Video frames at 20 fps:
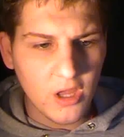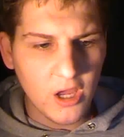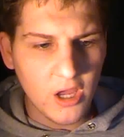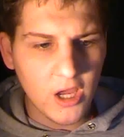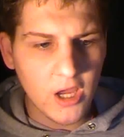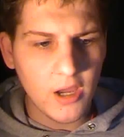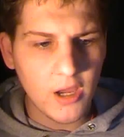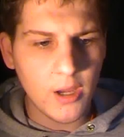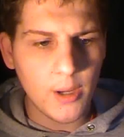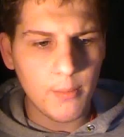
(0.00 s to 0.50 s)

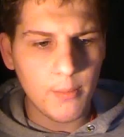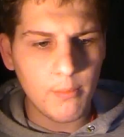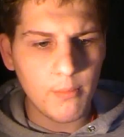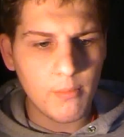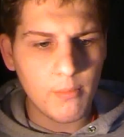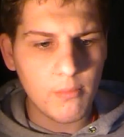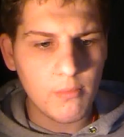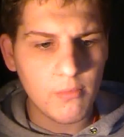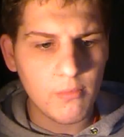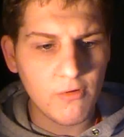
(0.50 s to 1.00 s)

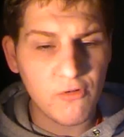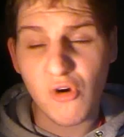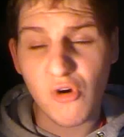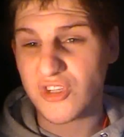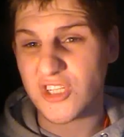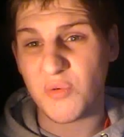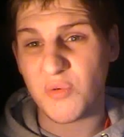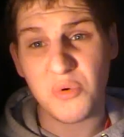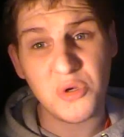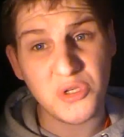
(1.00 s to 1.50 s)
Of
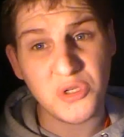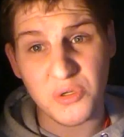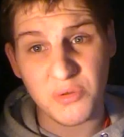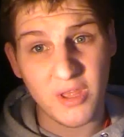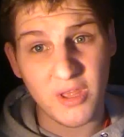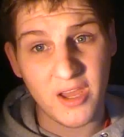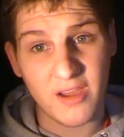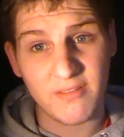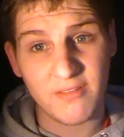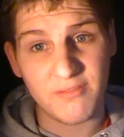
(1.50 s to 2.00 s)
course, I would do
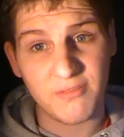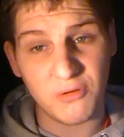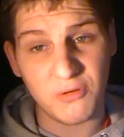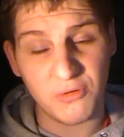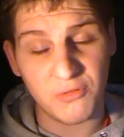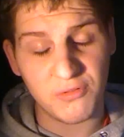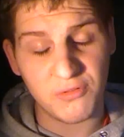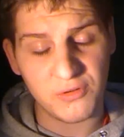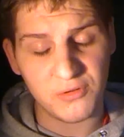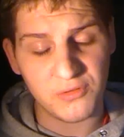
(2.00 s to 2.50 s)
that
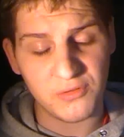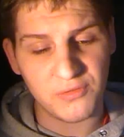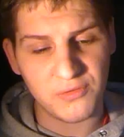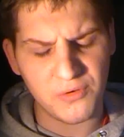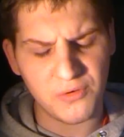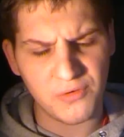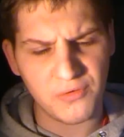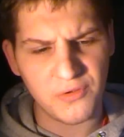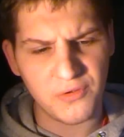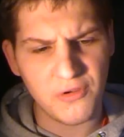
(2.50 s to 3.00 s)
for
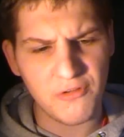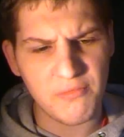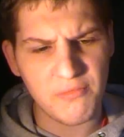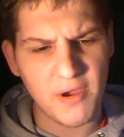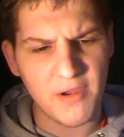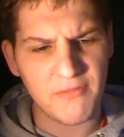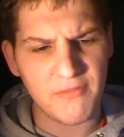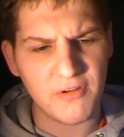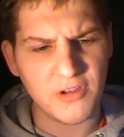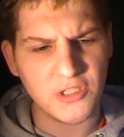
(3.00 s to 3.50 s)
a few of
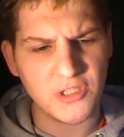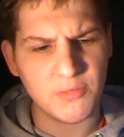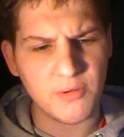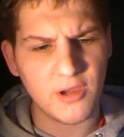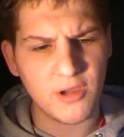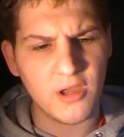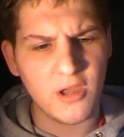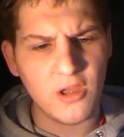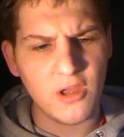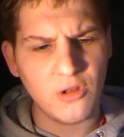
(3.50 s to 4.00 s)
my friends,
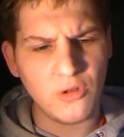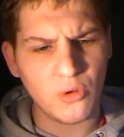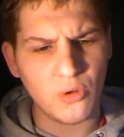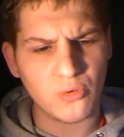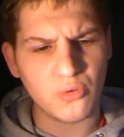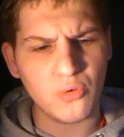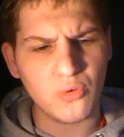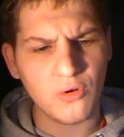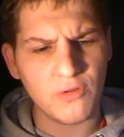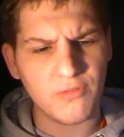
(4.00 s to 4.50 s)
but
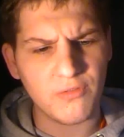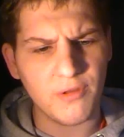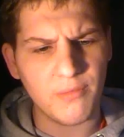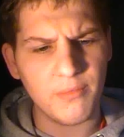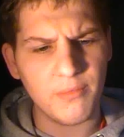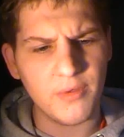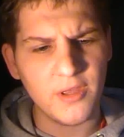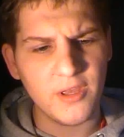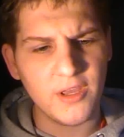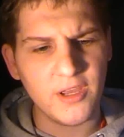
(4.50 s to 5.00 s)
not all of
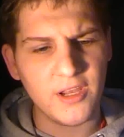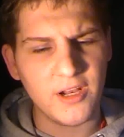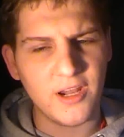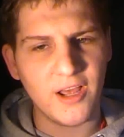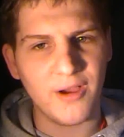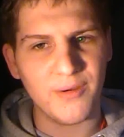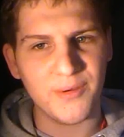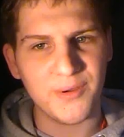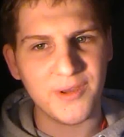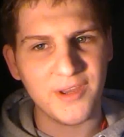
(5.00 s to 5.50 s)
them, you
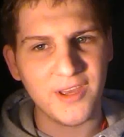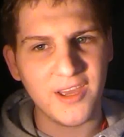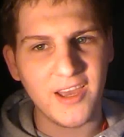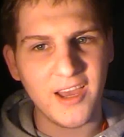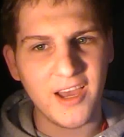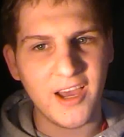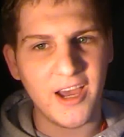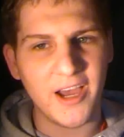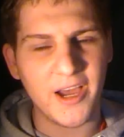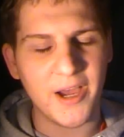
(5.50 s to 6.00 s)

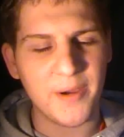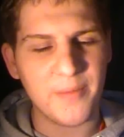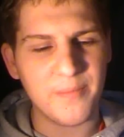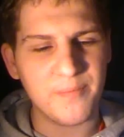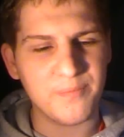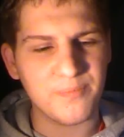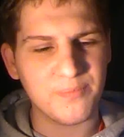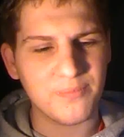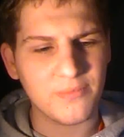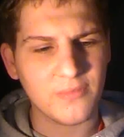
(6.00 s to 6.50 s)

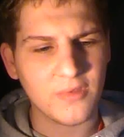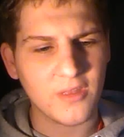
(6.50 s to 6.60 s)
know.